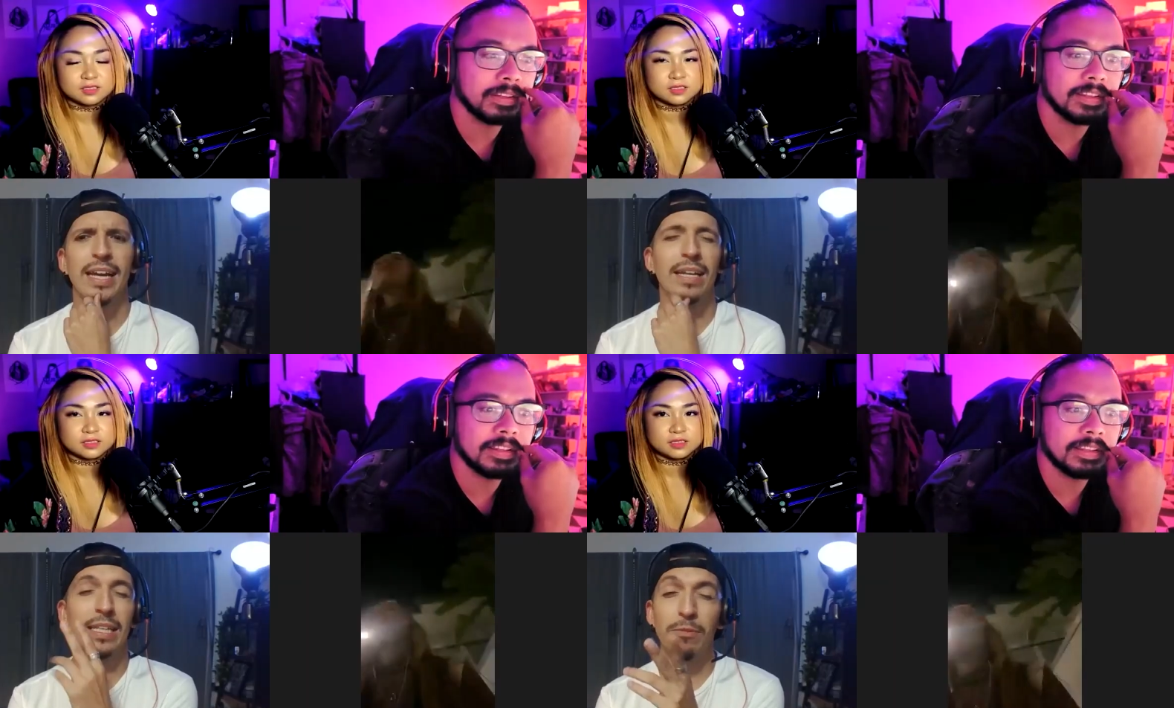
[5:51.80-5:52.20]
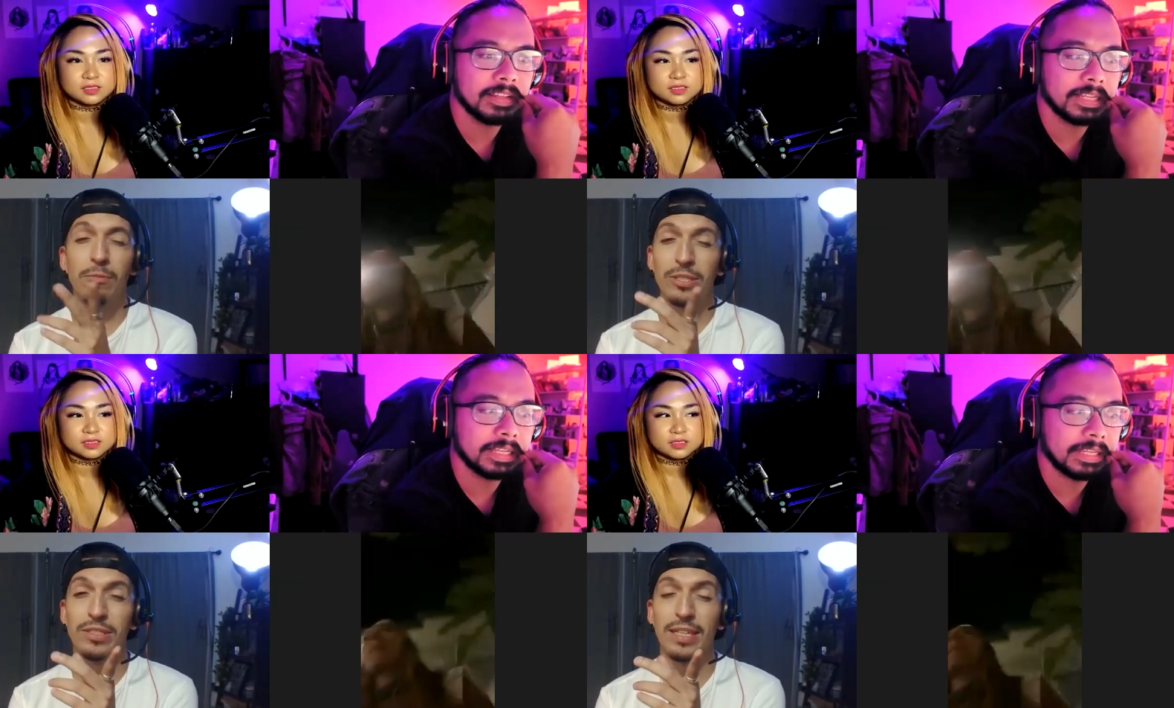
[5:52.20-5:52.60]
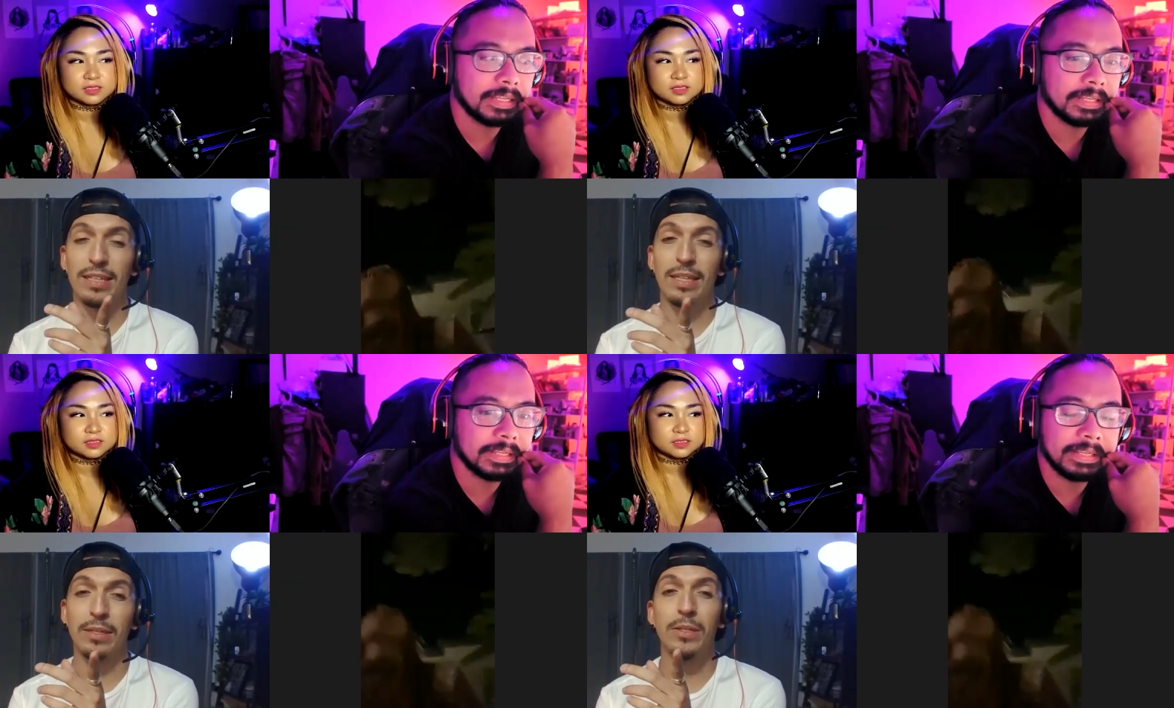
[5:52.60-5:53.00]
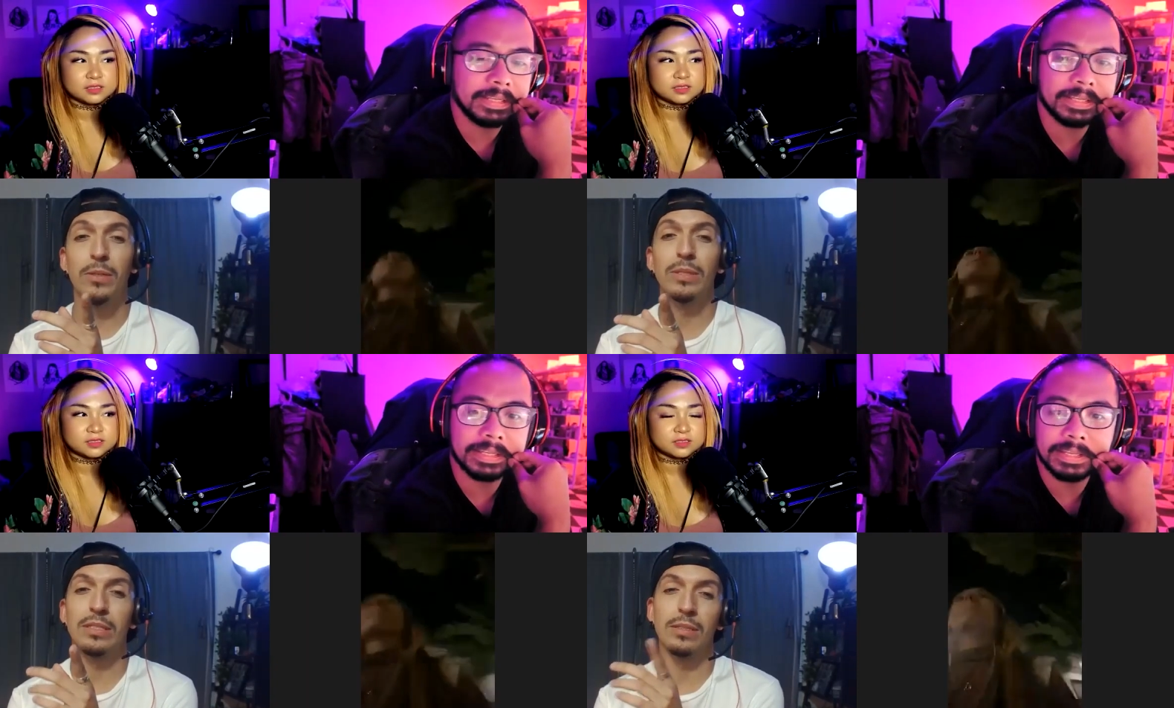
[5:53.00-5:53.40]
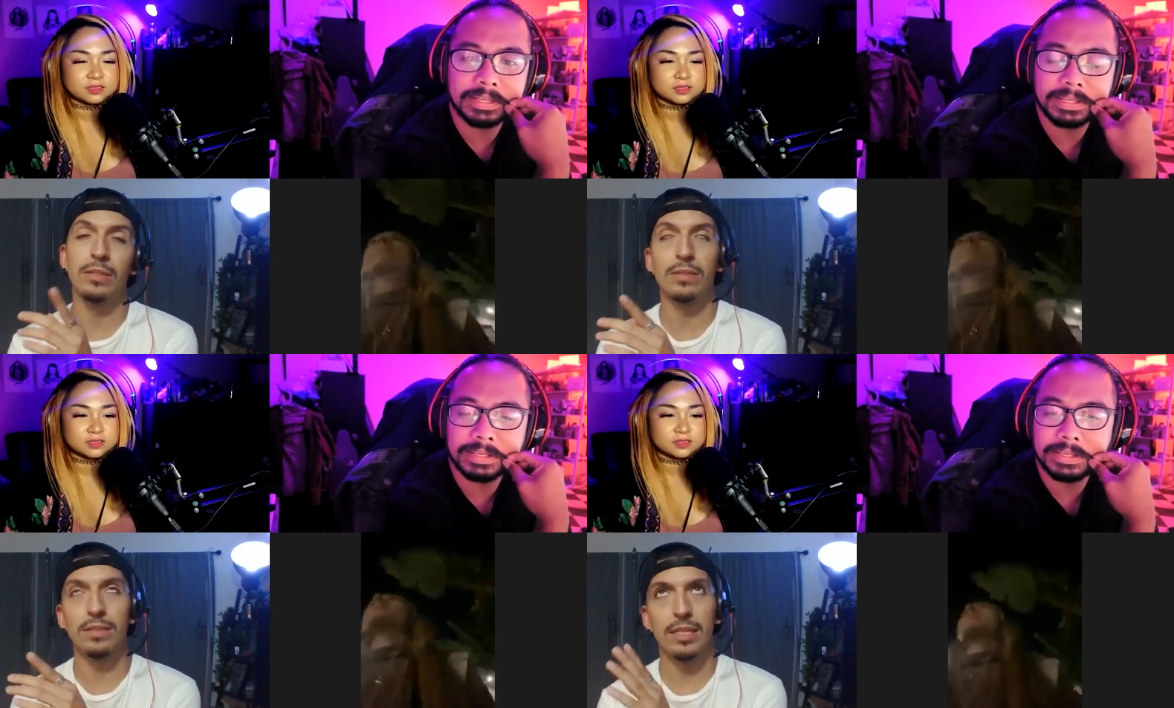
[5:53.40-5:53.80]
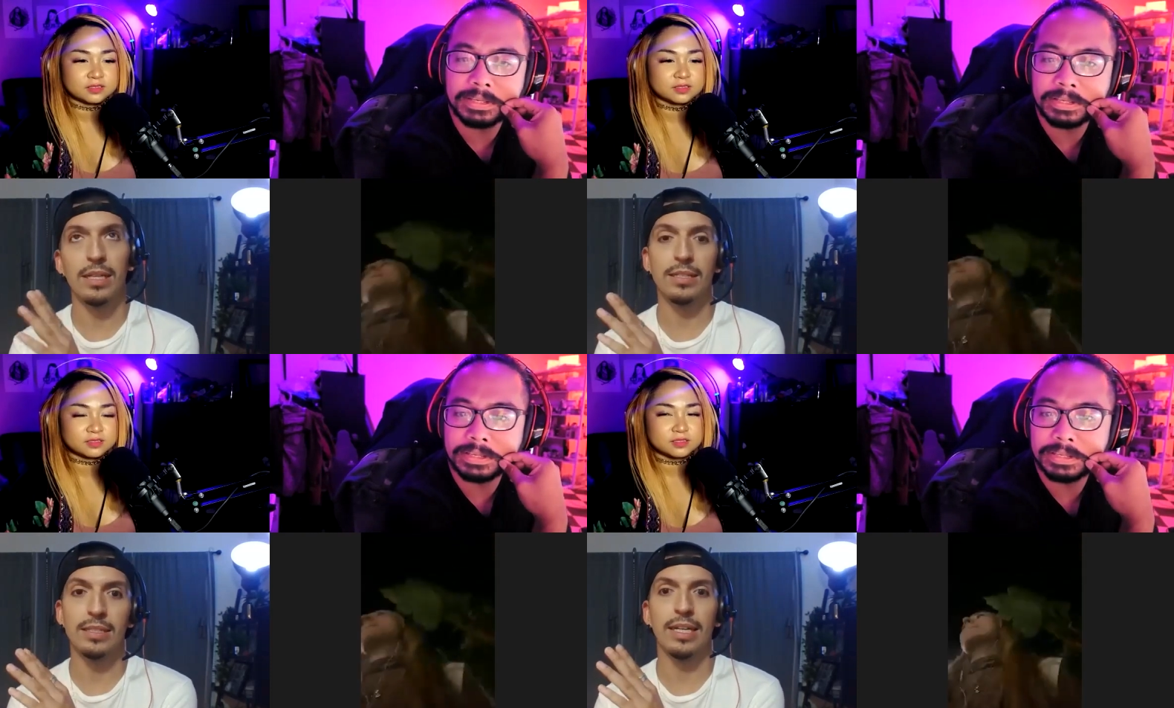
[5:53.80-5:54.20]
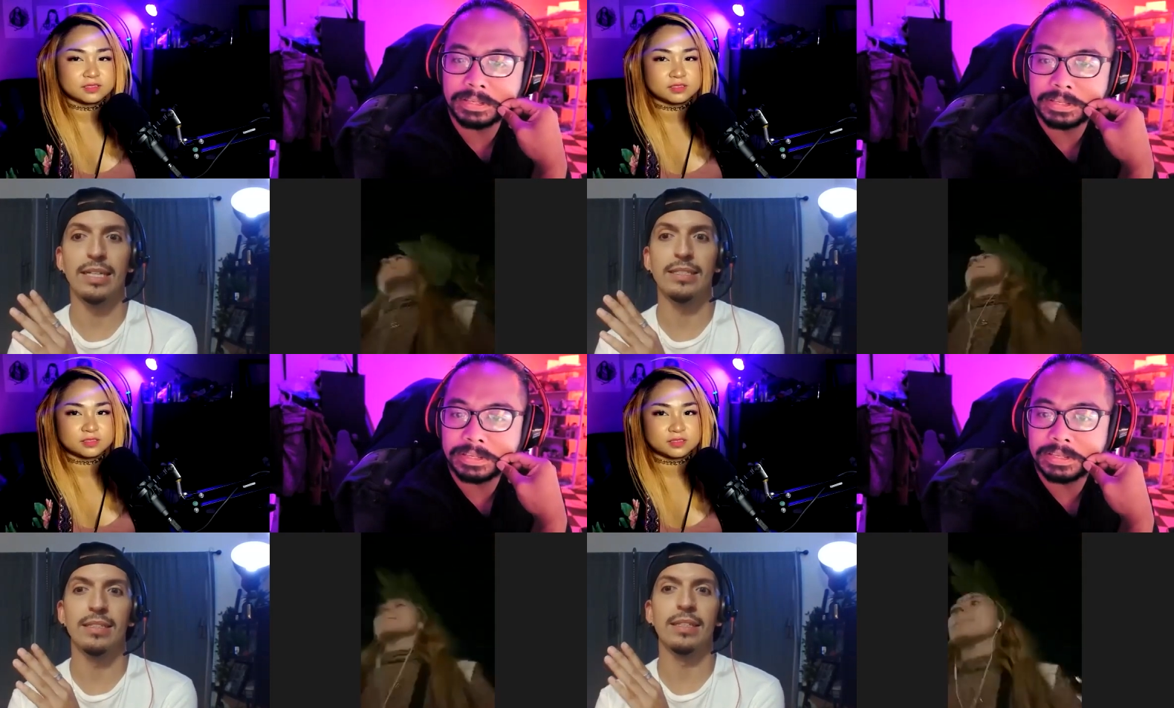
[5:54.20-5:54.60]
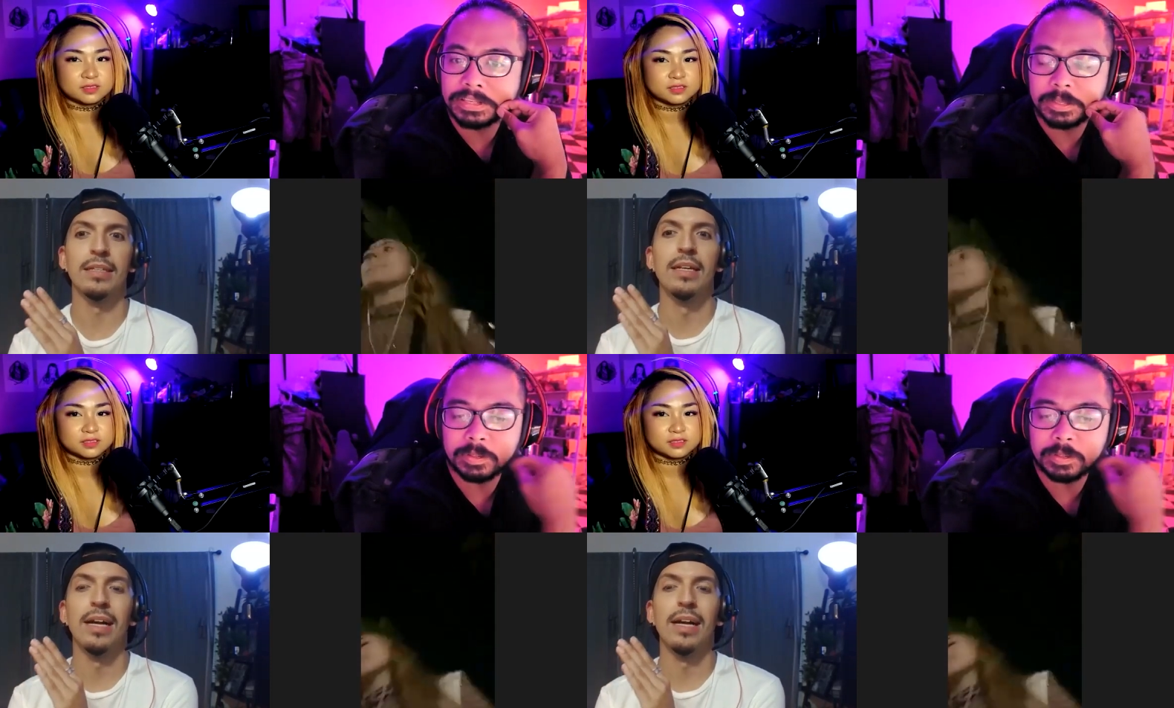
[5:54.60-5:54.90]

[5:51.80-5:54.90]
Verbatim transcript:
Speaker 1: And even when you're saying like, oh, it's a girl's thing, it's a guy's thing.